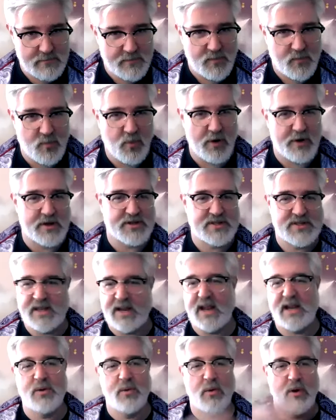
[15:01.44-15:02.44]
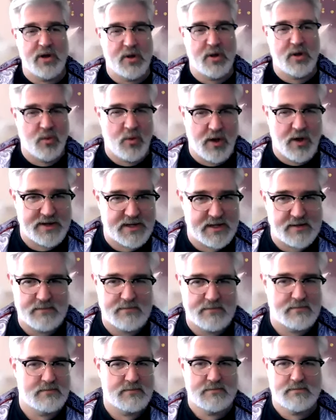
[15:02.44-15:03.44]
where you could sit anywhere you wanted,
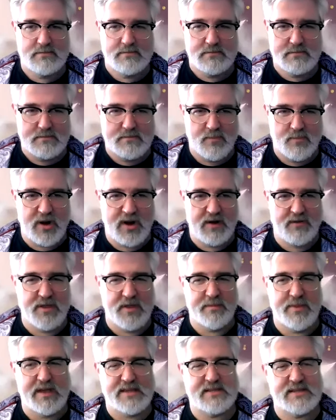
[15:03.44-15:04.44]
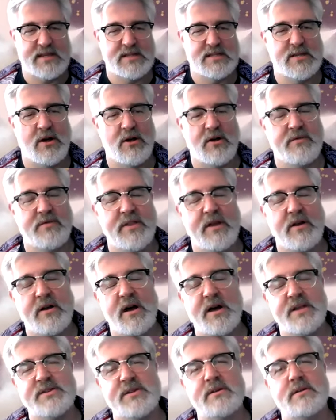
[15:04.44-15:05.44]
whatever the best seats are for their
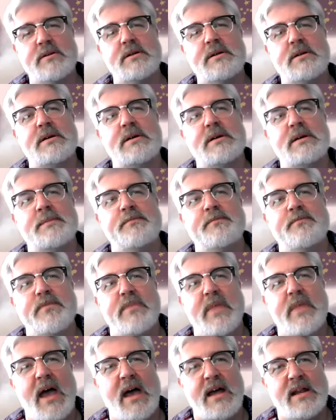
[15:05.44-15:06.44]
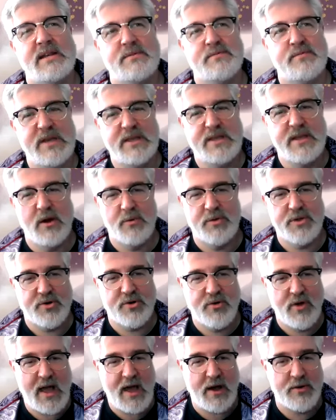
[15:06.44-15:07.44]
concert, and be there with the
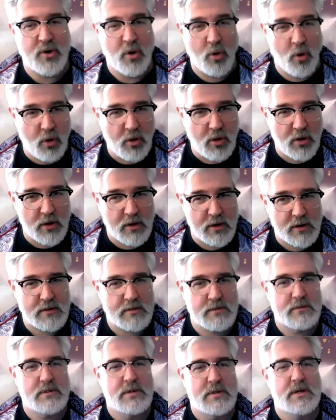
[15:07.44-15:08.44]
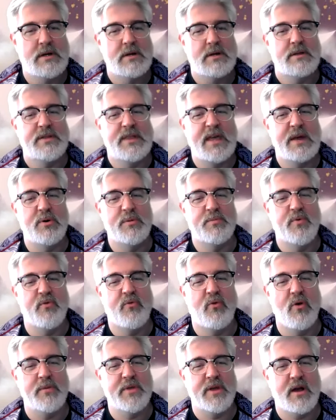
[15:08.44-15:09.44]
crowd, or they would
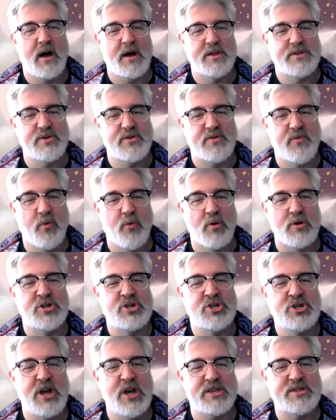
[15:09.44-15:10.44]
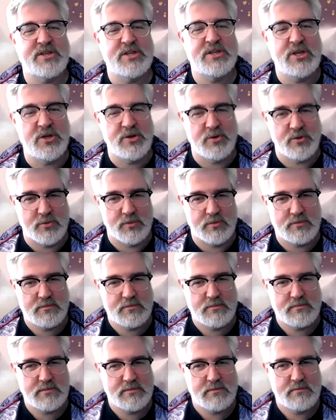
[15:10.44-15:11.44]
perform the concert for just you
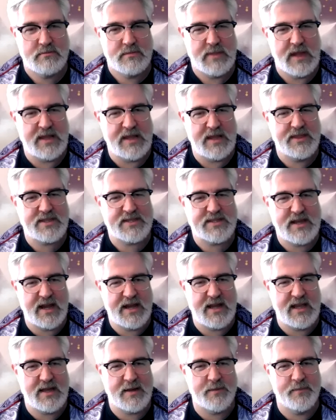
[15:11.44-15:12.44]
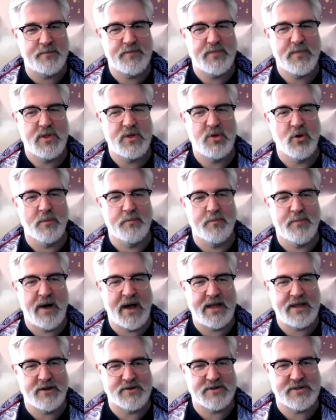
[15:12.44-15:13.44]
in the stadium. You're
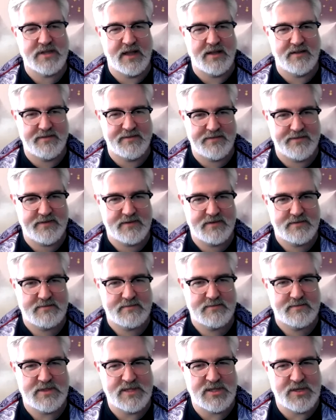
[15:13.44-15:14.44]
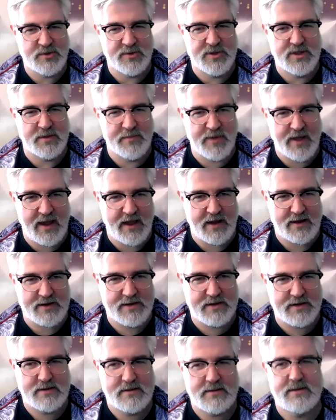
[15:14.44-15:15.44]
by yourself, you and the band.